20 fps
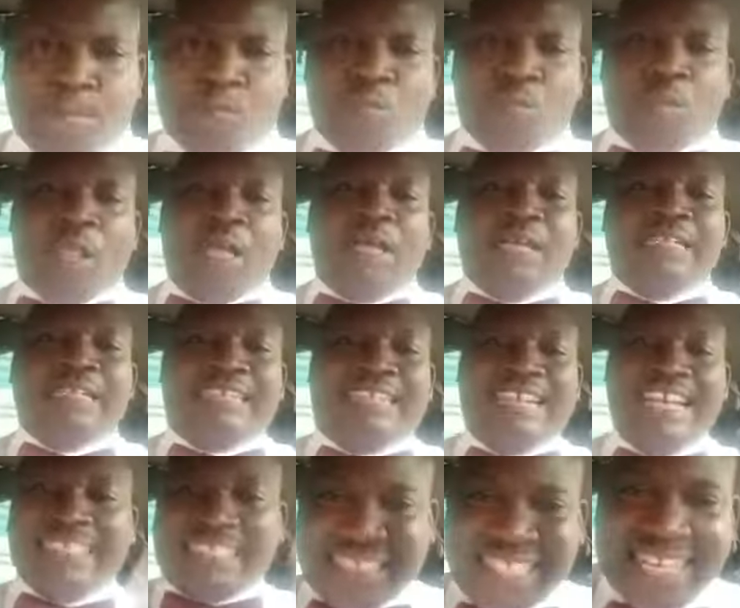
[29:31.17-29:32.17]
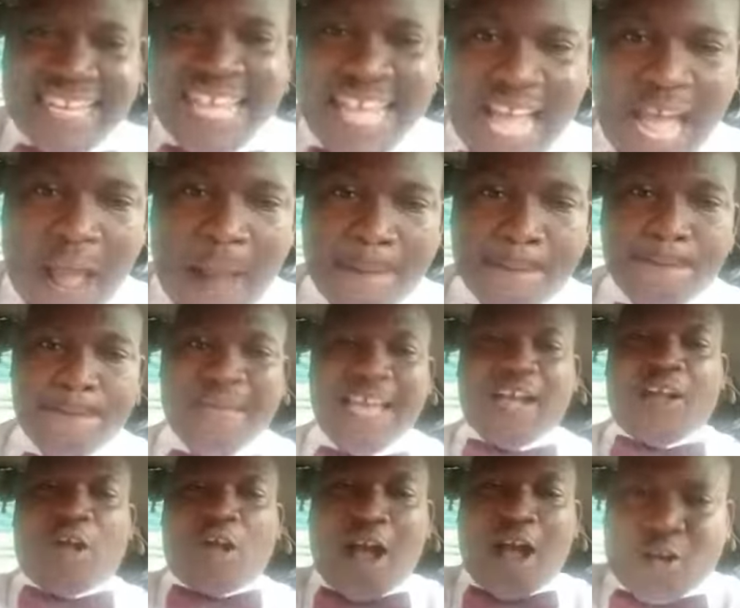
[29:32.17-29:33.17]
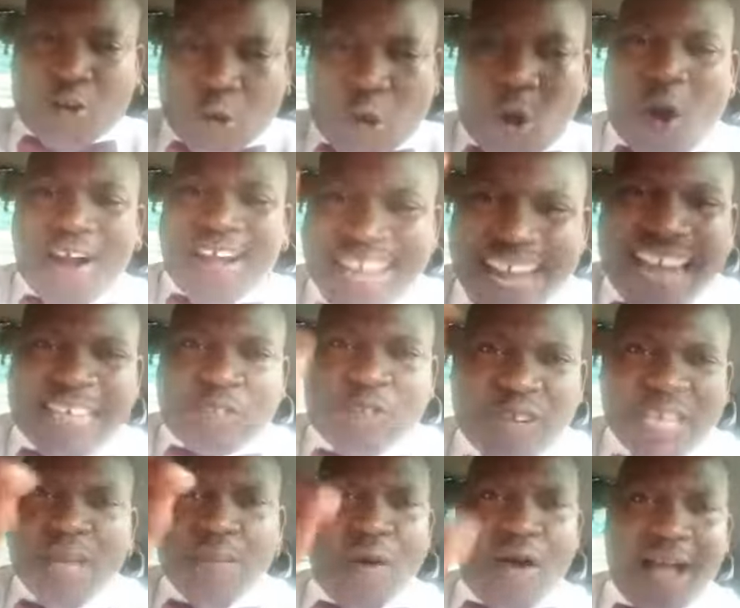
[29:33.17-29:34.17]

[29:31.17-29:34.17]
of destiny that will encourage you. This